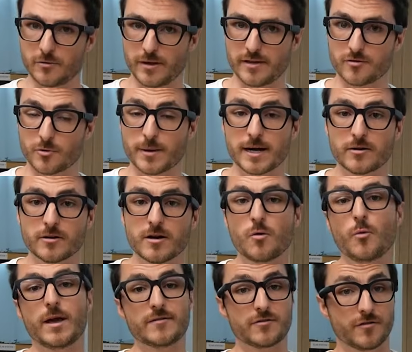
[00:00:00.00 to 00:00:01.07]
that we have our power,
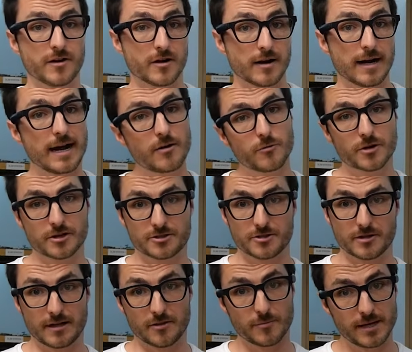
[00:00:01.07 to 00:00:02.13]
we have to figure out how we're going to
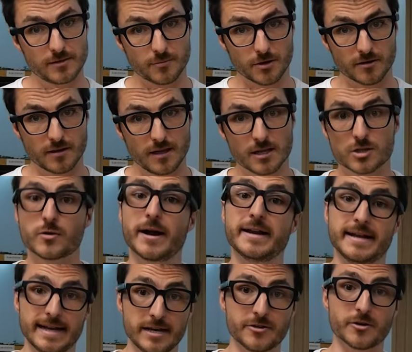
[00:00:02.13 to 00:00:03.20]
turn on the main board. So I
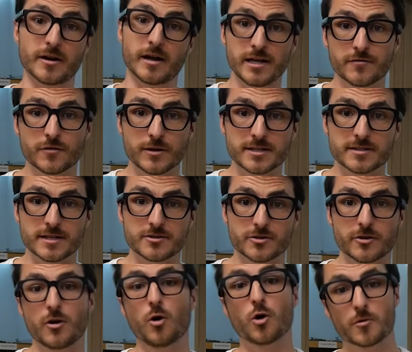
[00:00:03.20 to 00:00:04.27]
need either an infrared
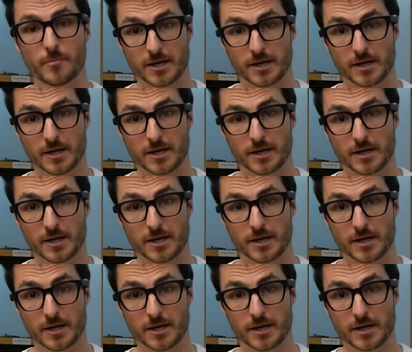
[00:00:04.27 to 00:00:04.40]
sensor or